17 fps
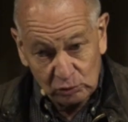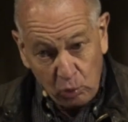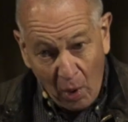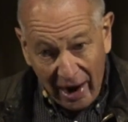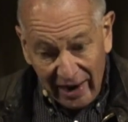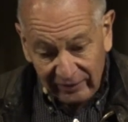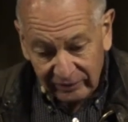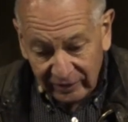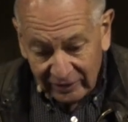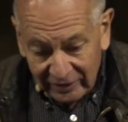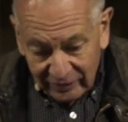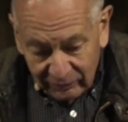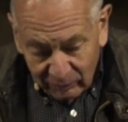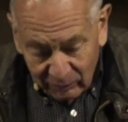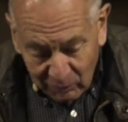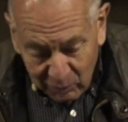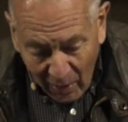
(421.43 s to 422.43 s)

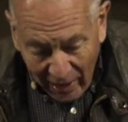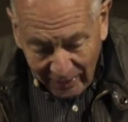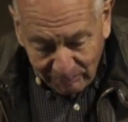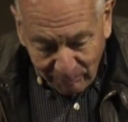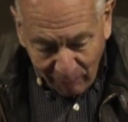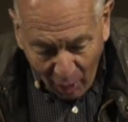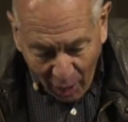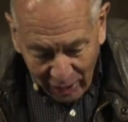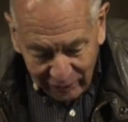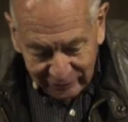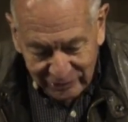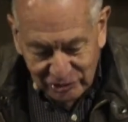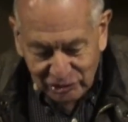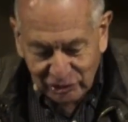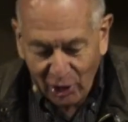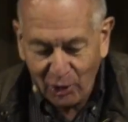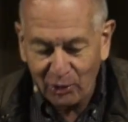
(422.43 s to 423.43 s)
why Paul is
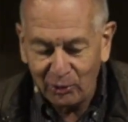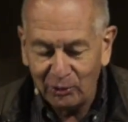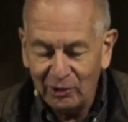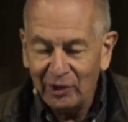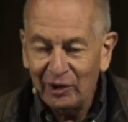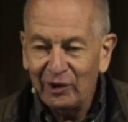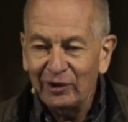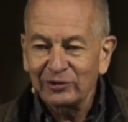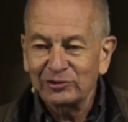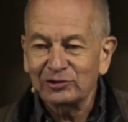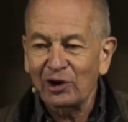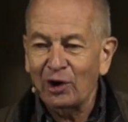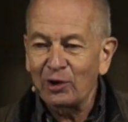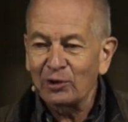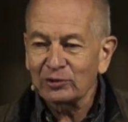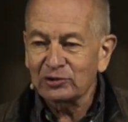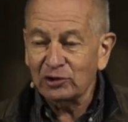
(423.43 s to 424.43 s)

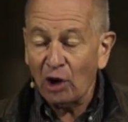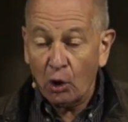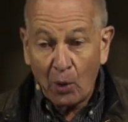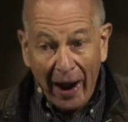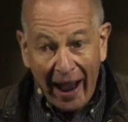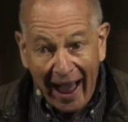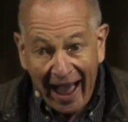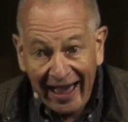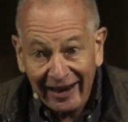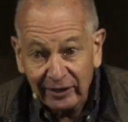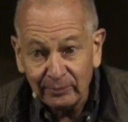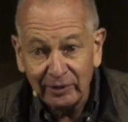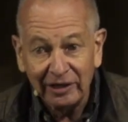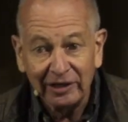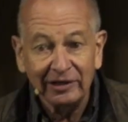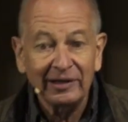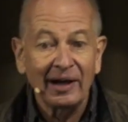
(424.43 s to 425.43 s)
so
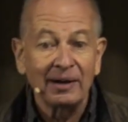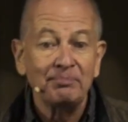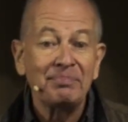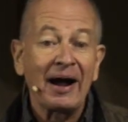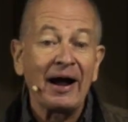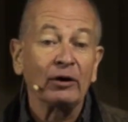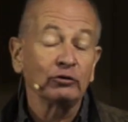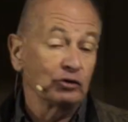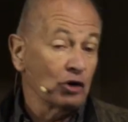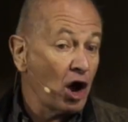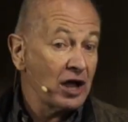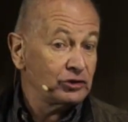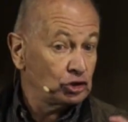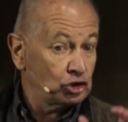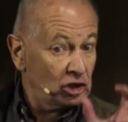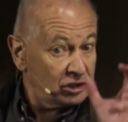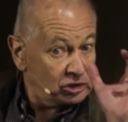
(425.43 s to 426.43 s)
adamant about not
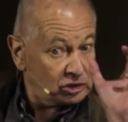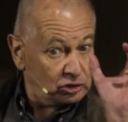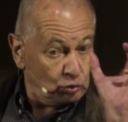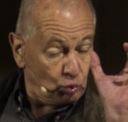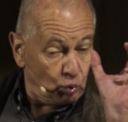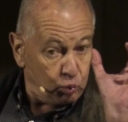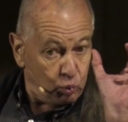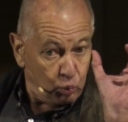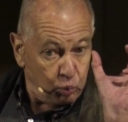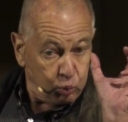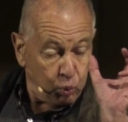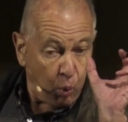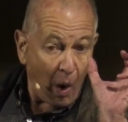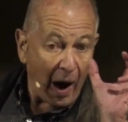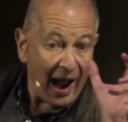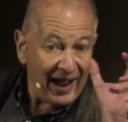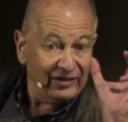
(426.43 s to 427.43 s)
just
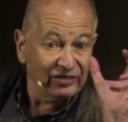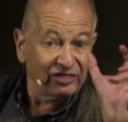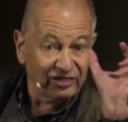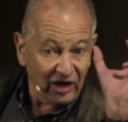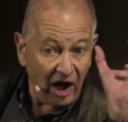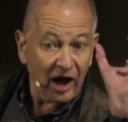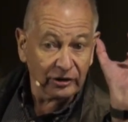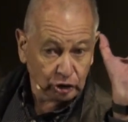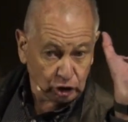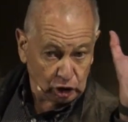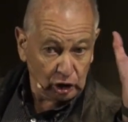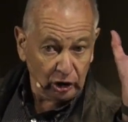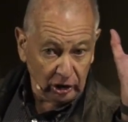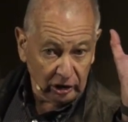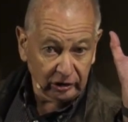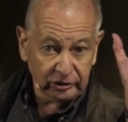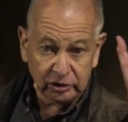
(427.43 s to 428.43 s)
why the
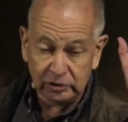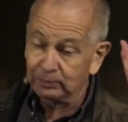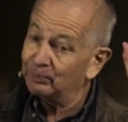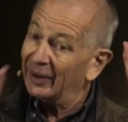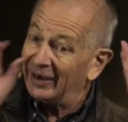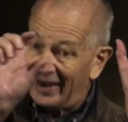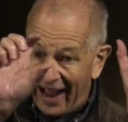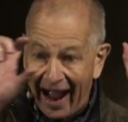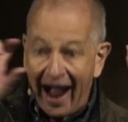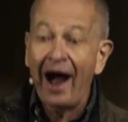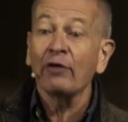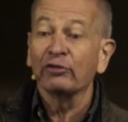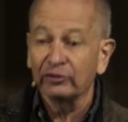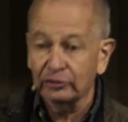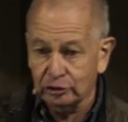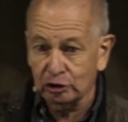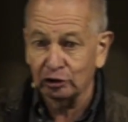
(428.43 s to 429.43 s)
church, but how
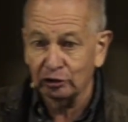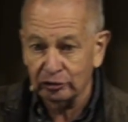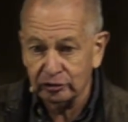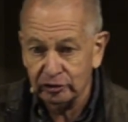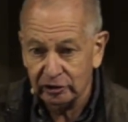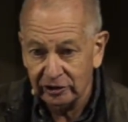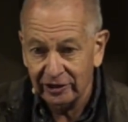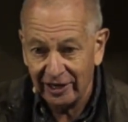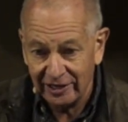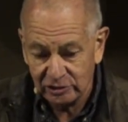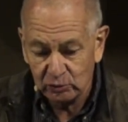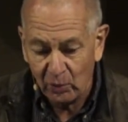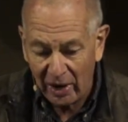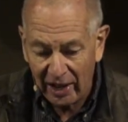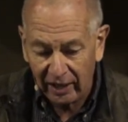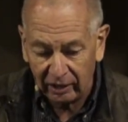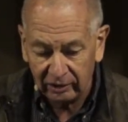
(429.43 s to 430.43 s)
the church as
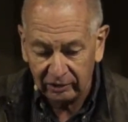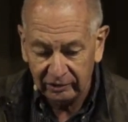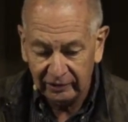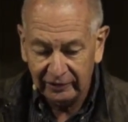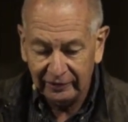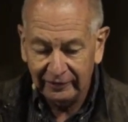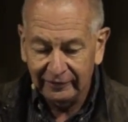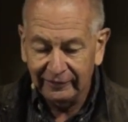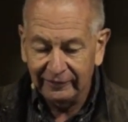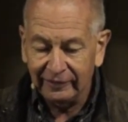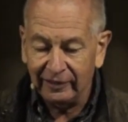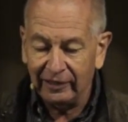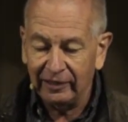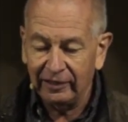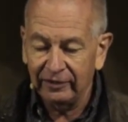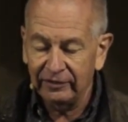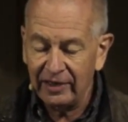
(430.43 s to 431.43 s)
well.
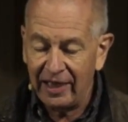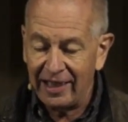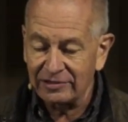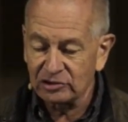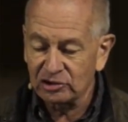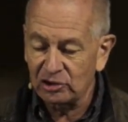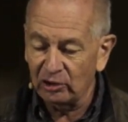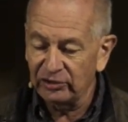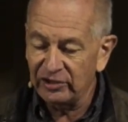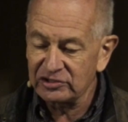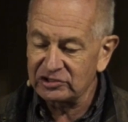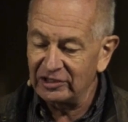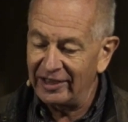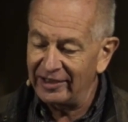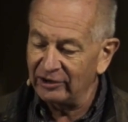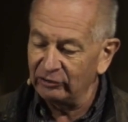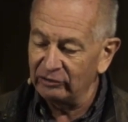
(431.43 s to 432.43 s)
And so this
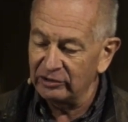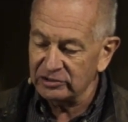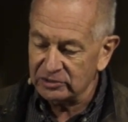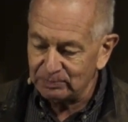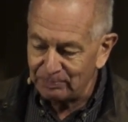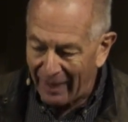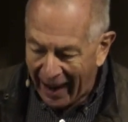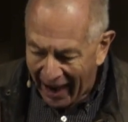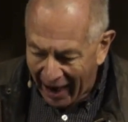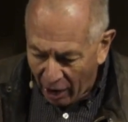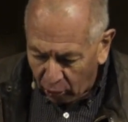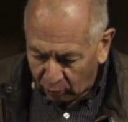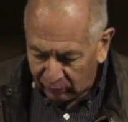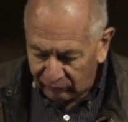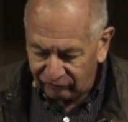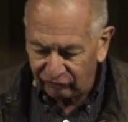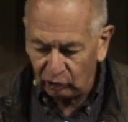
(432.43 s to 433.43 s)
letter is
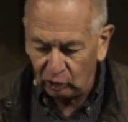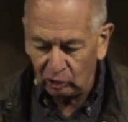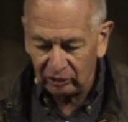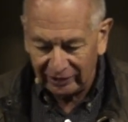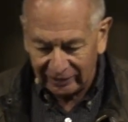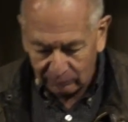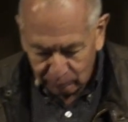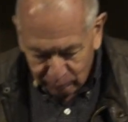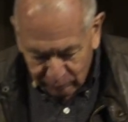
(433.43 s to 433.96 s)
powerful and